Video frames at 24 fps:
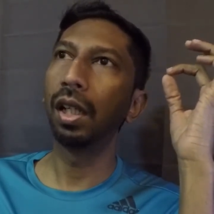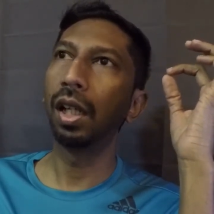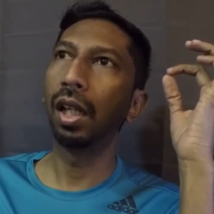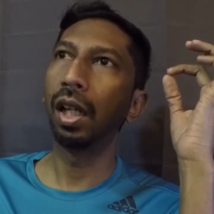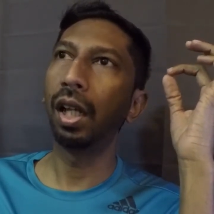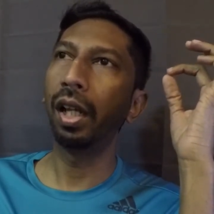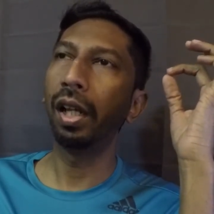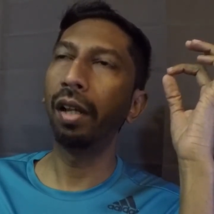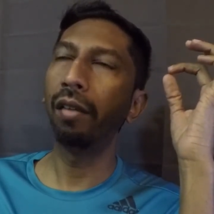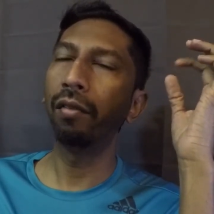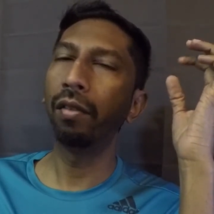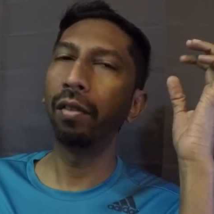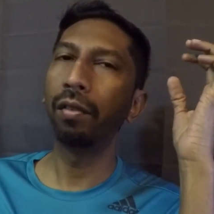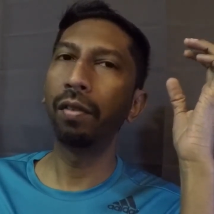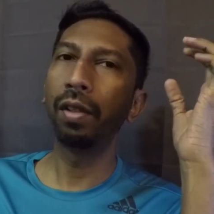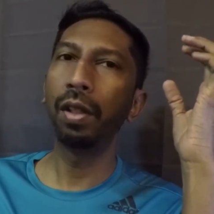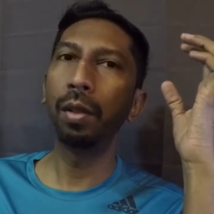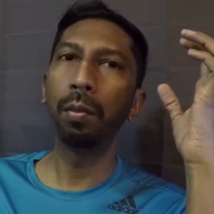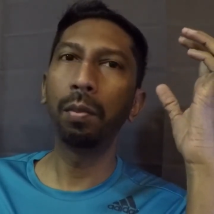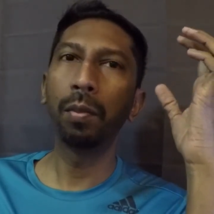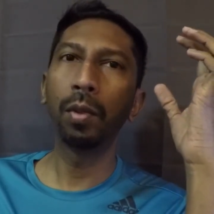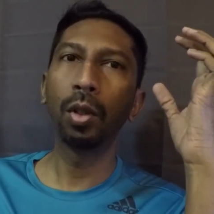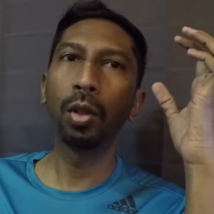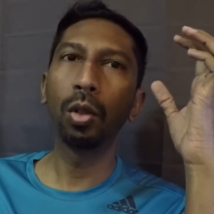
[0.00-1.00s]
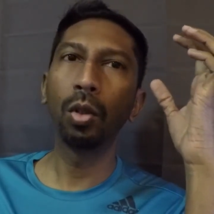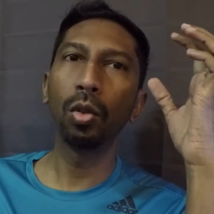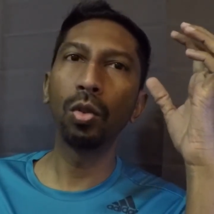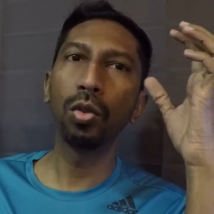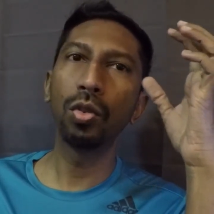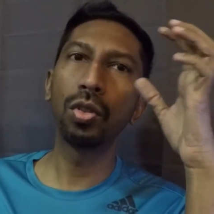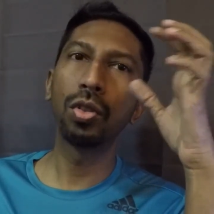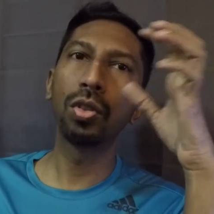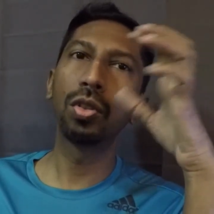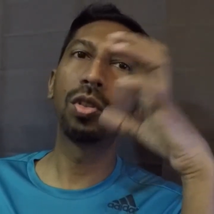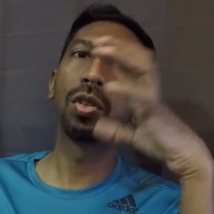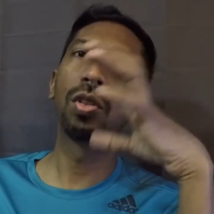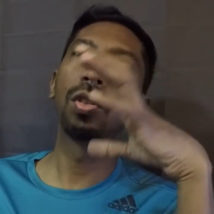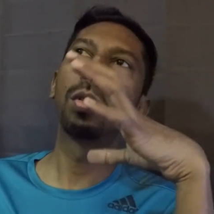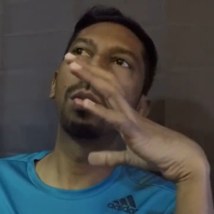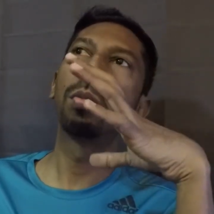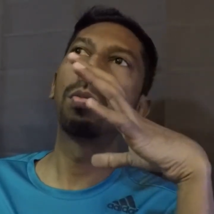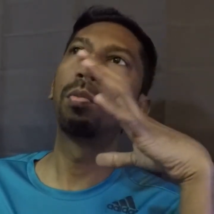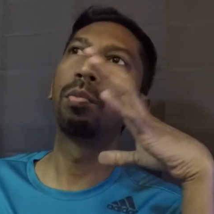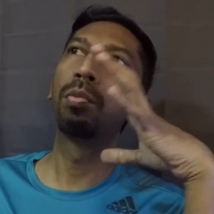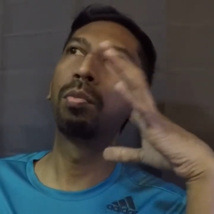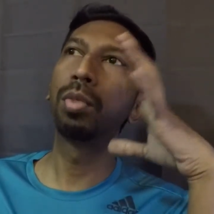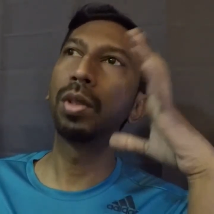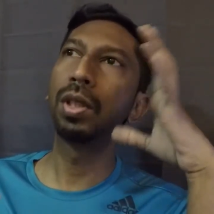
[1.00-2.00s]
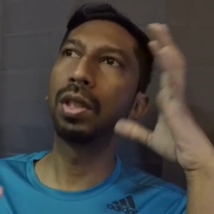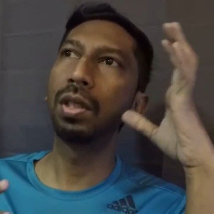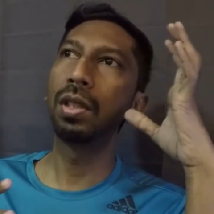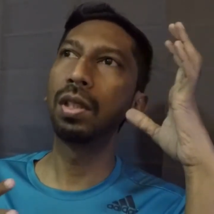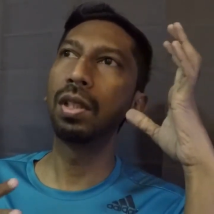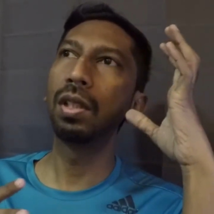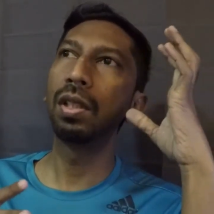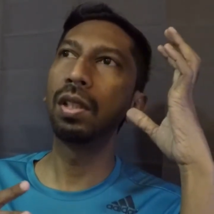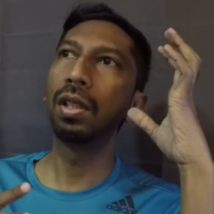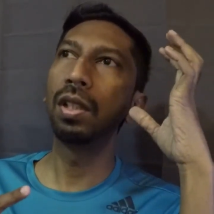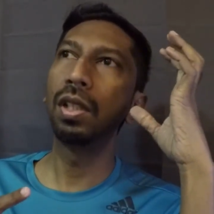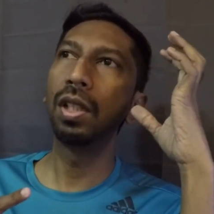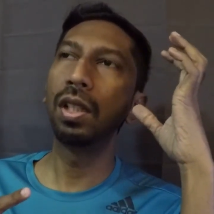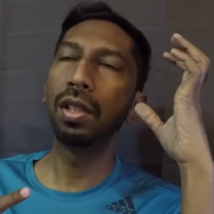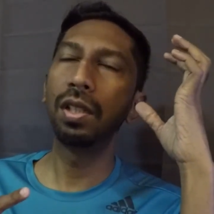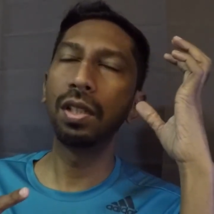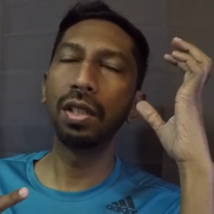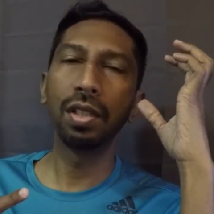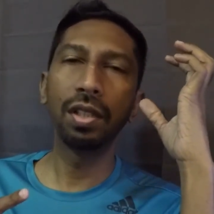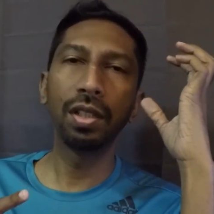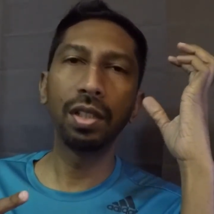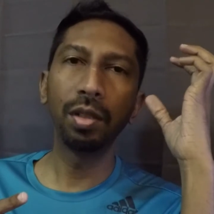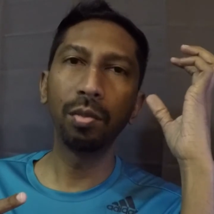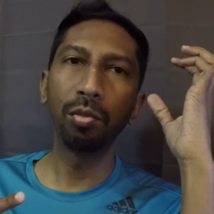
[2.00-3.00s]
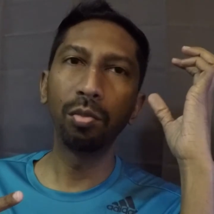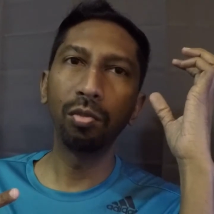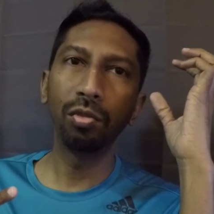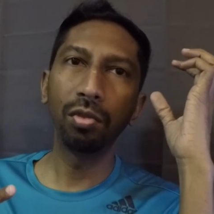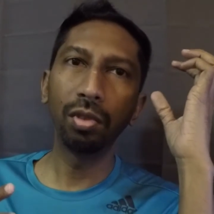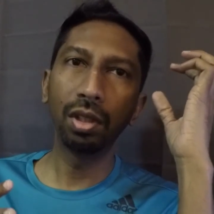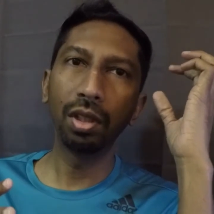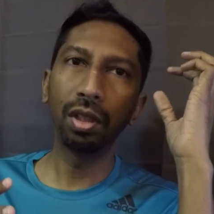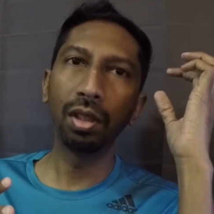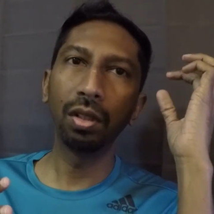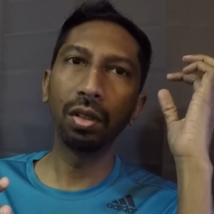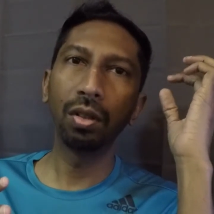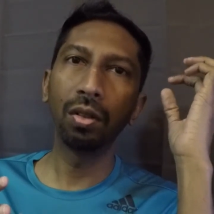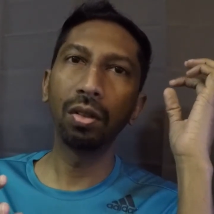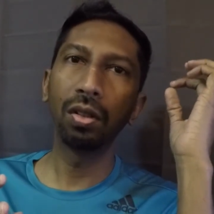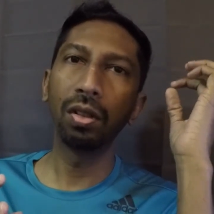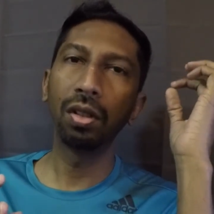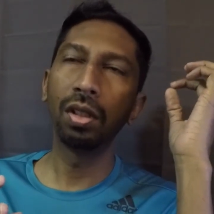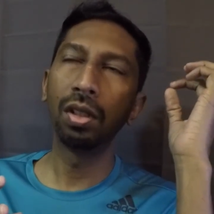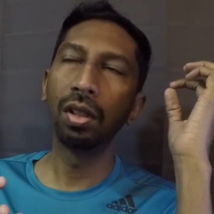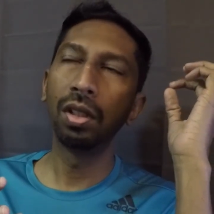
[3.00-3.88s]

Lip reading: I have a very close personal relationship with the Lord.